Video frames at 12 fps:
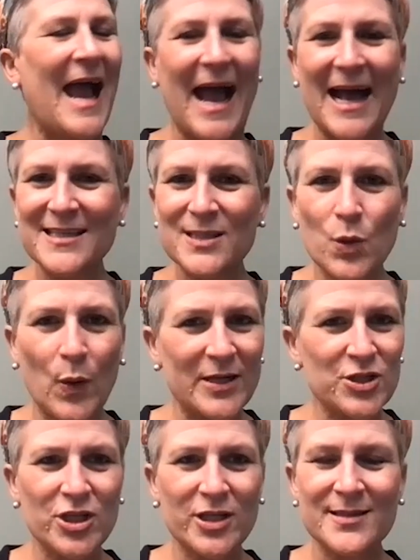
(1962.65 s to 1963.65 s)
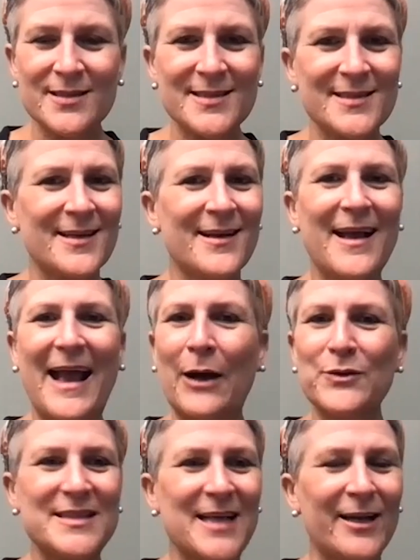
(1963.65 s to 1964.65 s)
ask questions
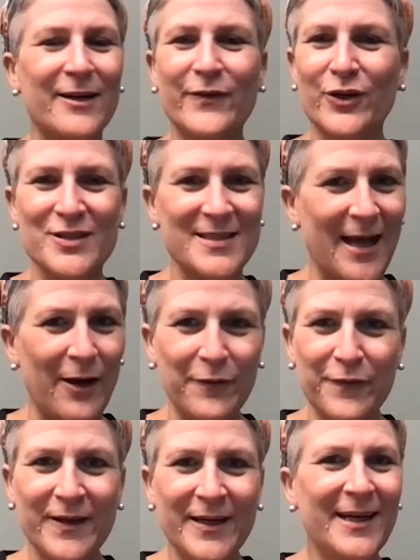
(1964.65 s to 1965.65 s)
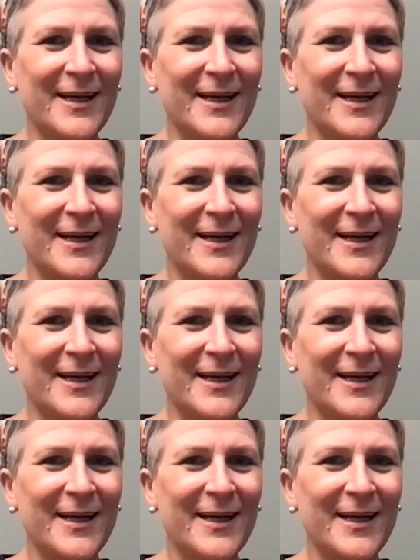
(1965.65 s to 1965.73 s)
outside of yourself.